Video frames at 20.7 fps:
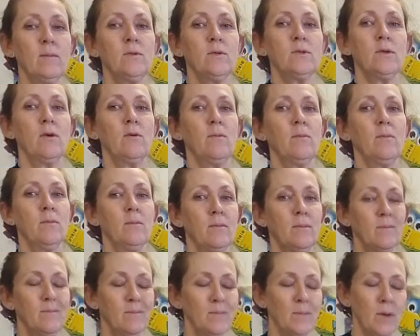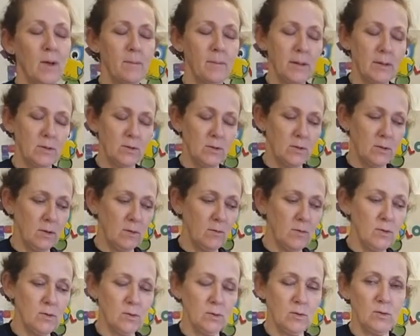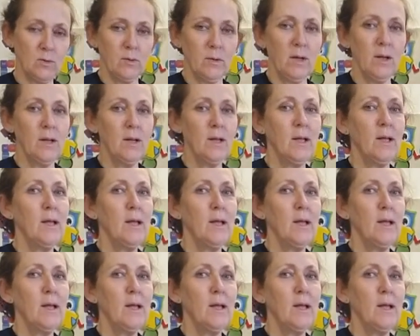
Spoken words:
So, going back to the original story.